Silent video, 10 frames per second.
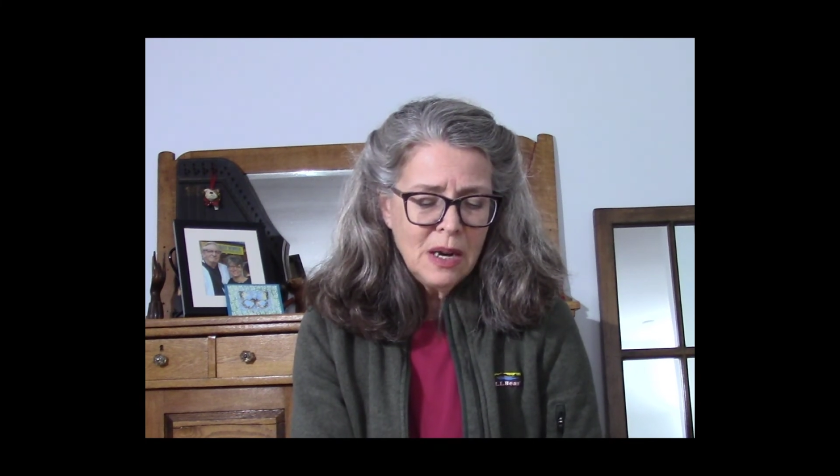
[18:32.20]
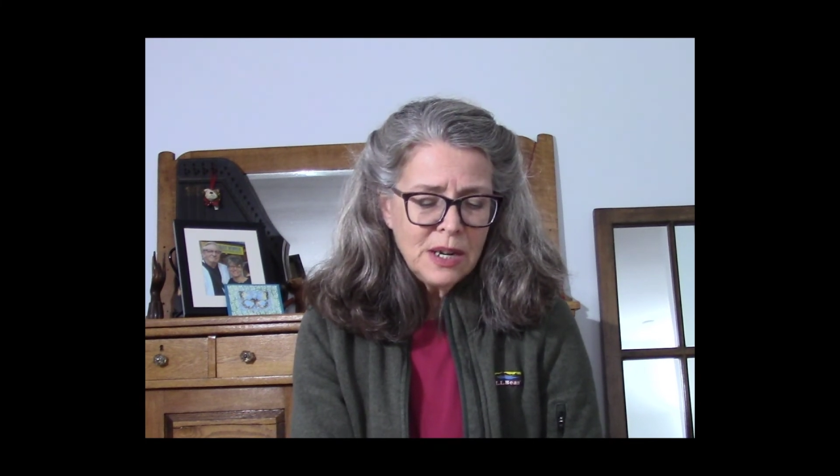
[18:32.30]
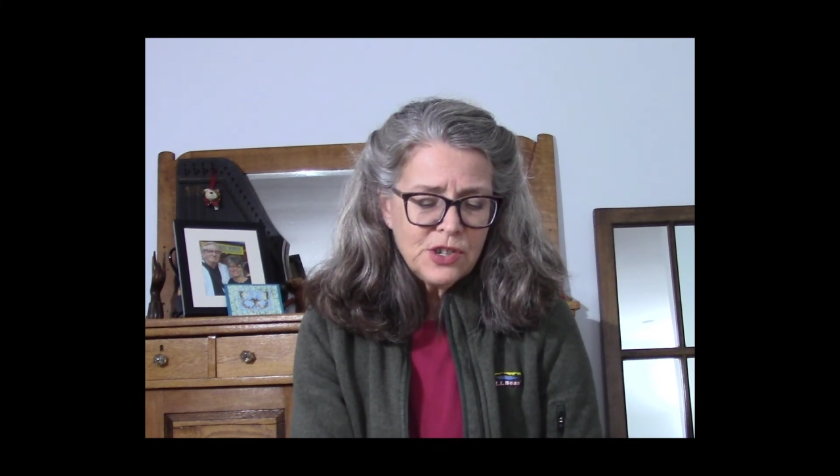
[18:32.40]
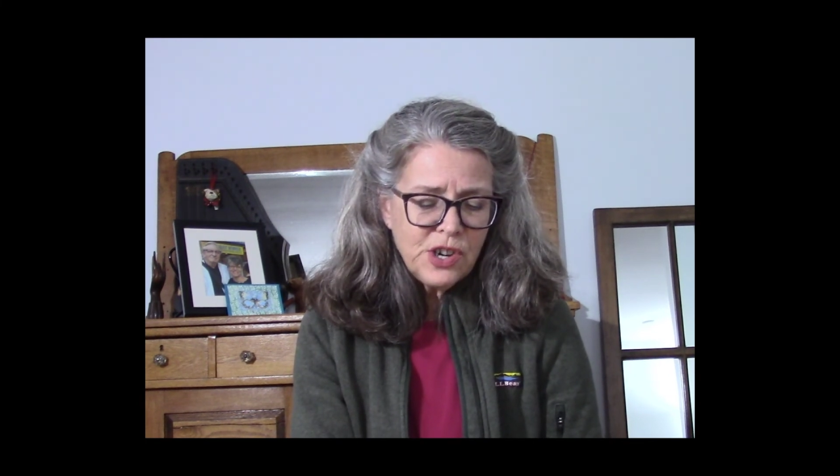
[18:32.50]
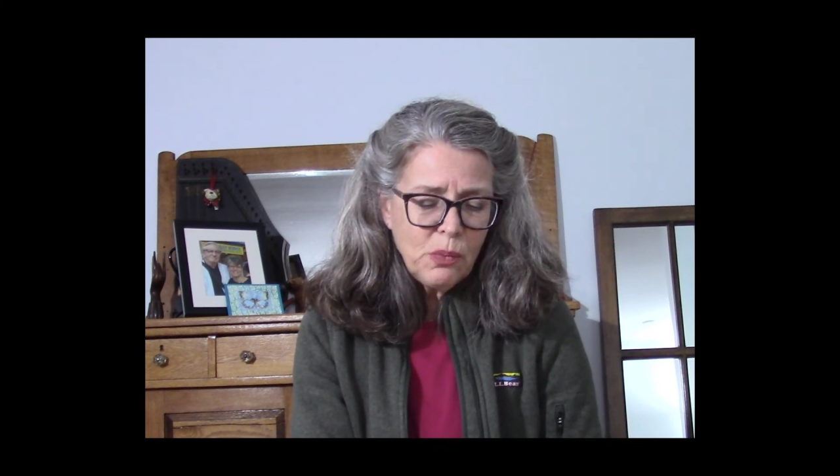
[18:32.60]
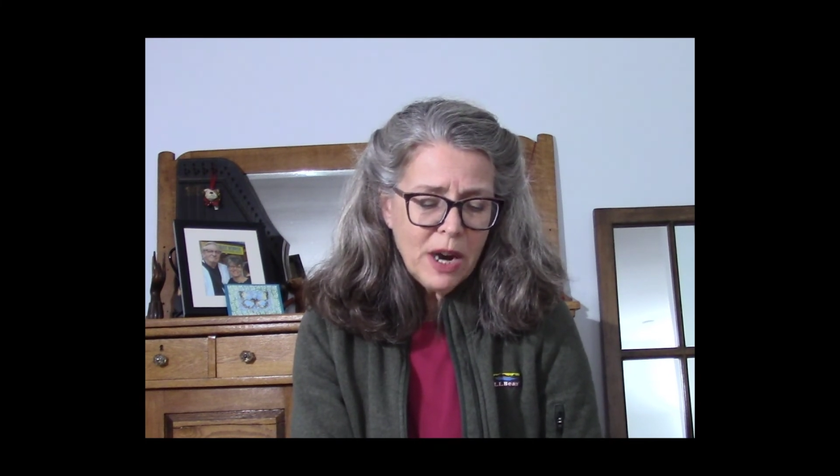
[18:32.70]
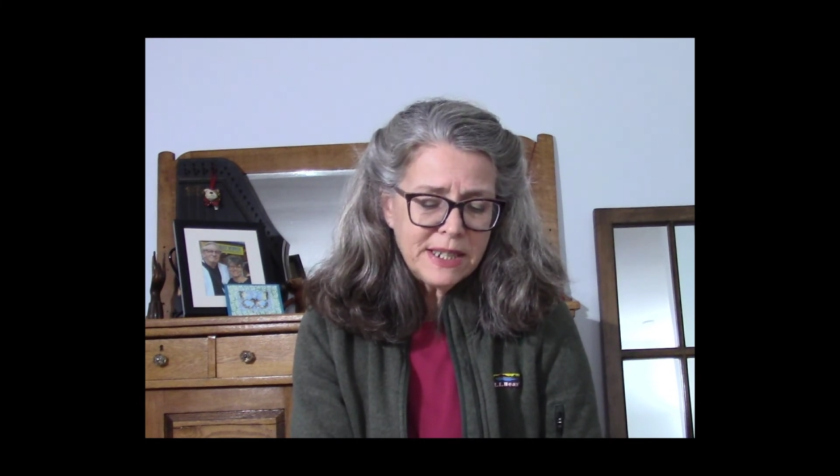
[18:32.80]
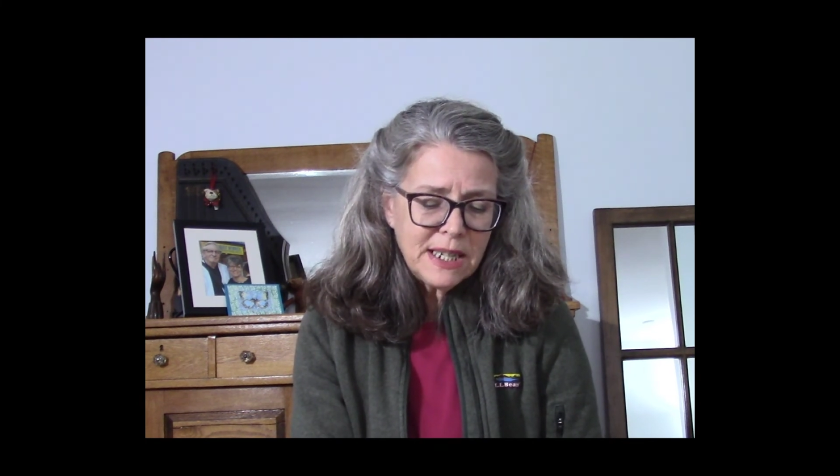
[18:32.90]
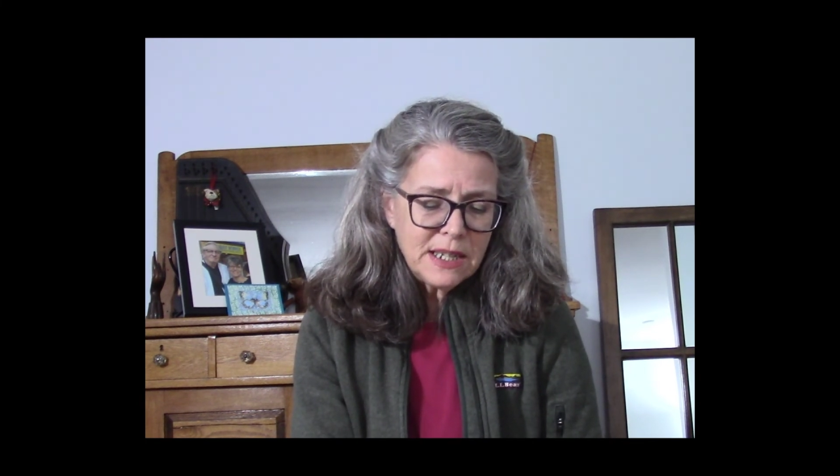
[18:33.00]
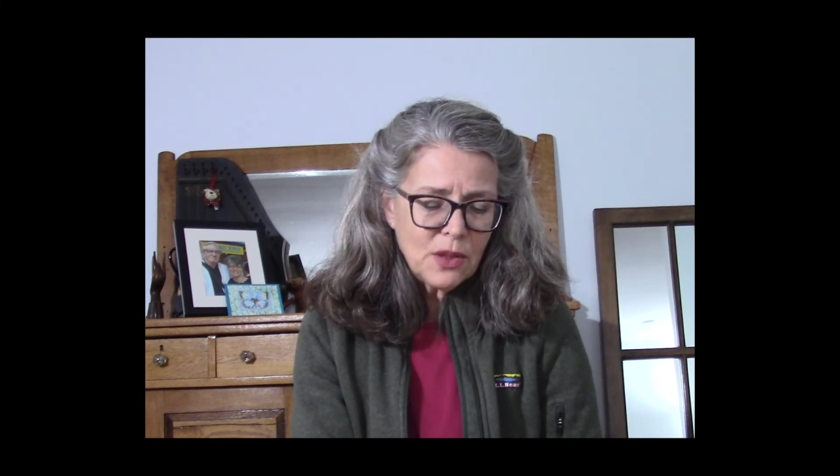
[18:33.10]
She
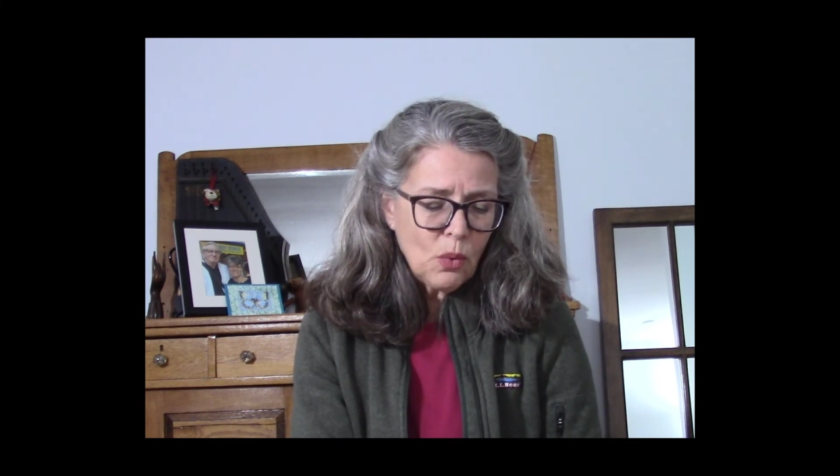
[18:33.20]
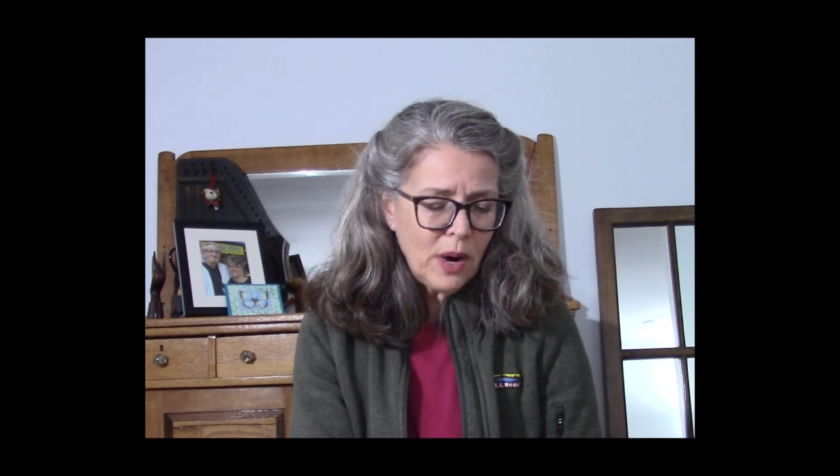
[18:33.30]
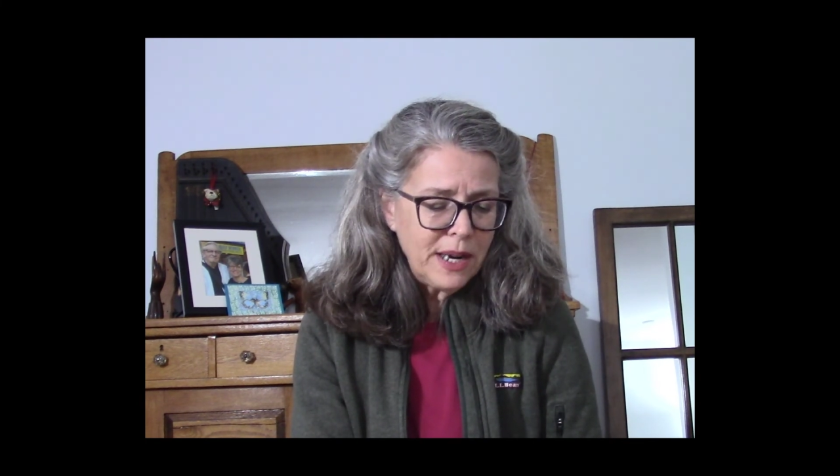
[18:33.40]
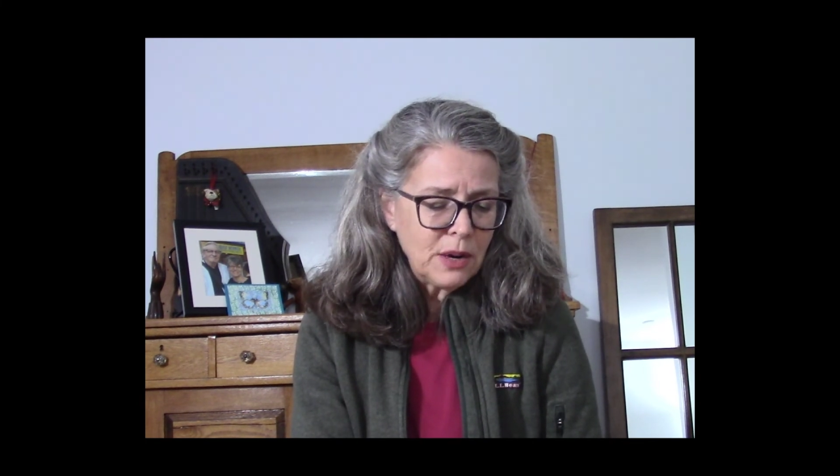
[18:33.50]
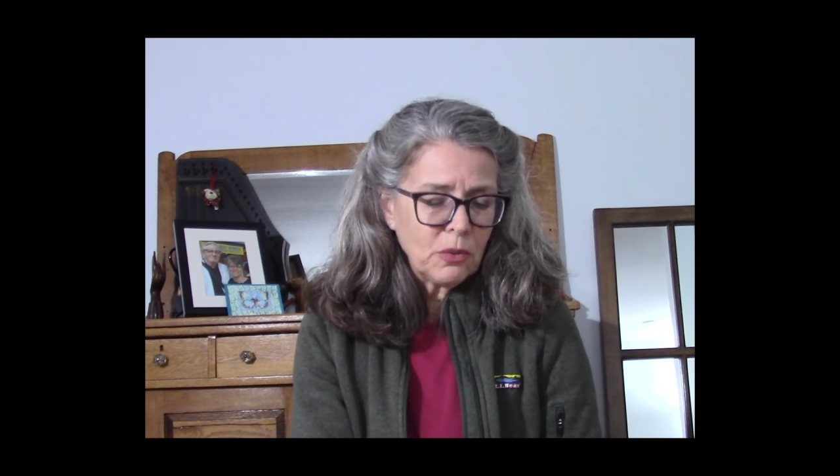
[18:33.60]
went into the waiting